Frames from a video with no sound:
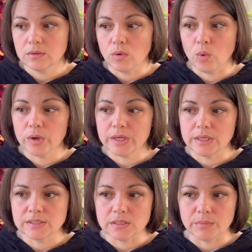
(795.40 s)

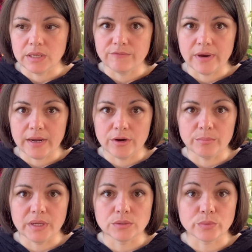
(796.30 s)
organism
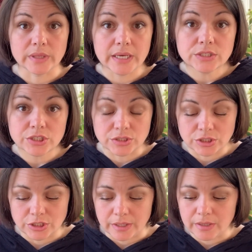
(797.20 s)
environment
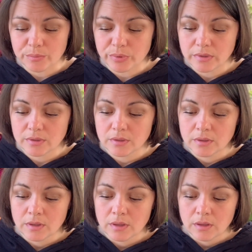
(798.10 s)
relationship,
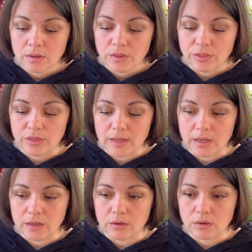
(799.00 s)

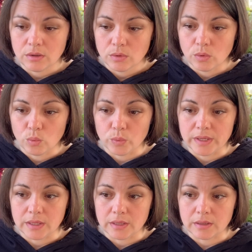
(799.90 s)
then
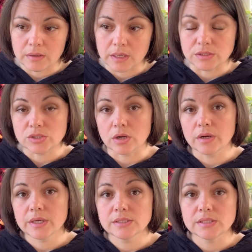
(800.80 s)
we can start
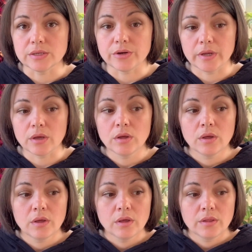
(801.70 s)
considering
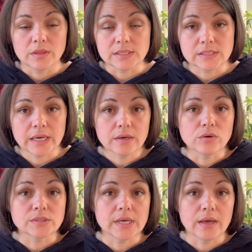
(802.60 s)
these
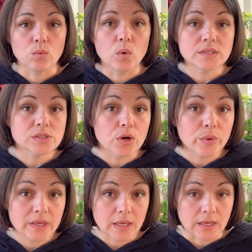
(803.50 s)
cycles and what's
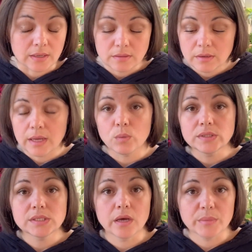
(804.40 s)
going in and what's
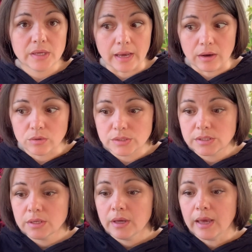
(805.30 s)
coming out,
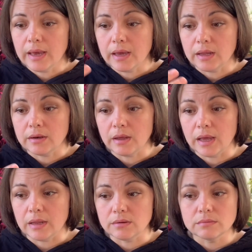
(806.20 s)
and
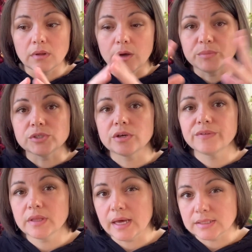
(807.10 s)

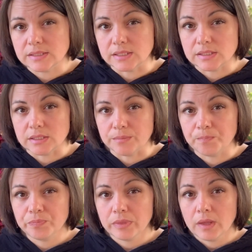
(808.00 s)
observing that
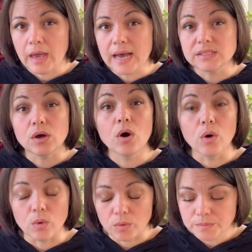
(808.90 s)
system as a
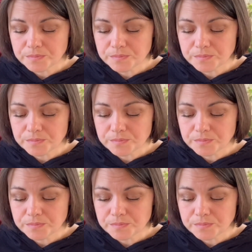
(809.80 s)
whole.